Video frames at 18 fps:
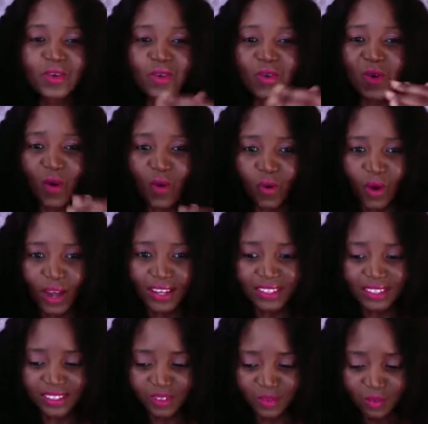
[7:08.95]
You know
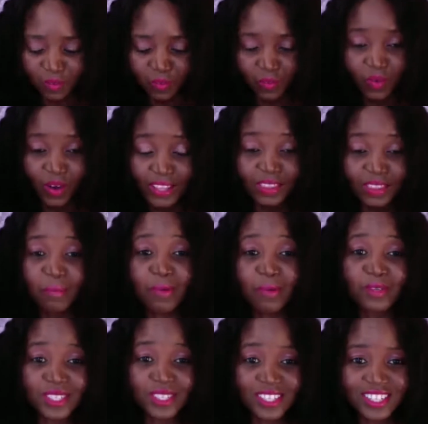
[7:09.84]
what the
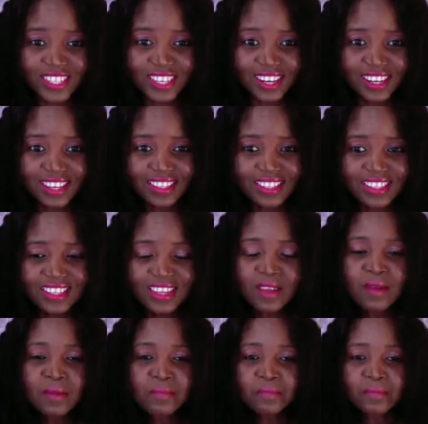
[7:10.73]
position is,